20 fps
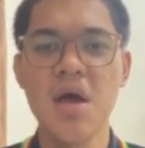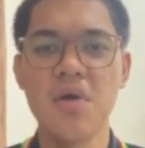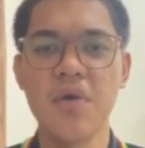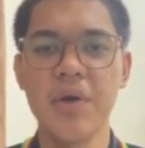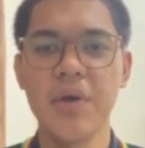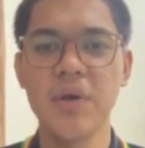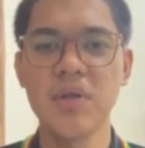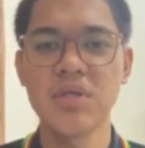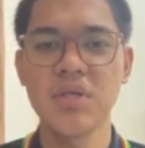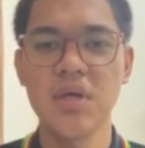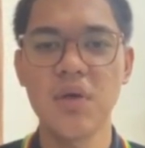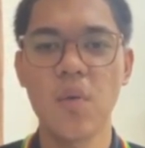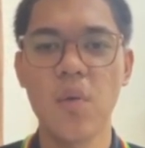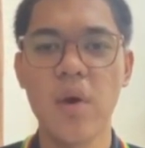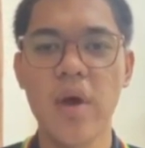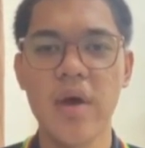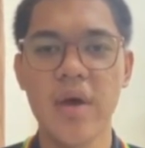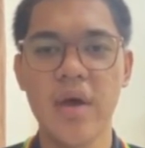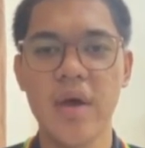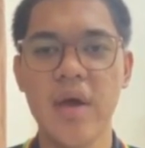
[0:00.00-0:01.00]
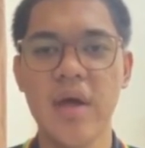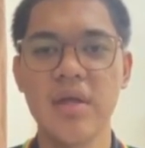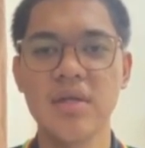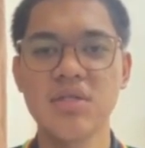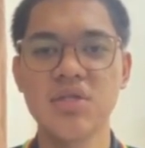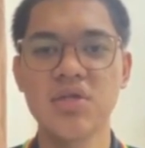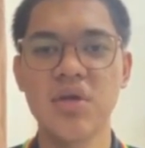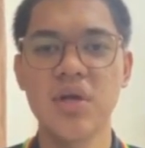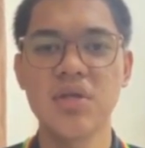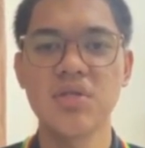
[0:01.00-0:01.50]
reducing wear and
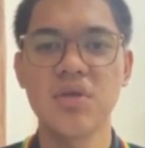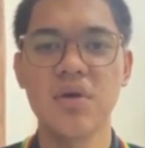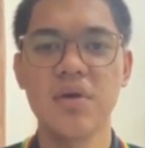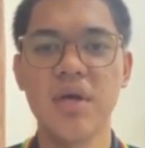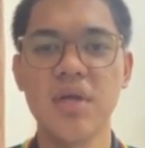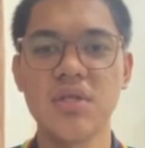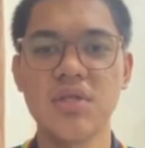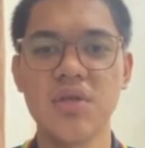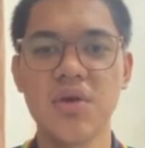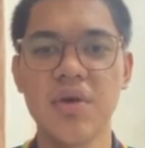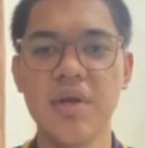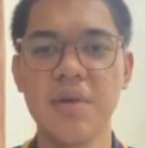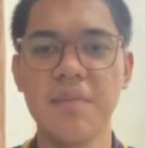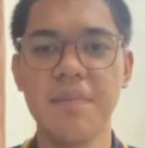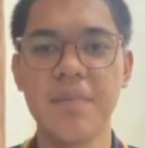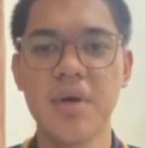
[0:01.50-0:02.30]
stress on adjoining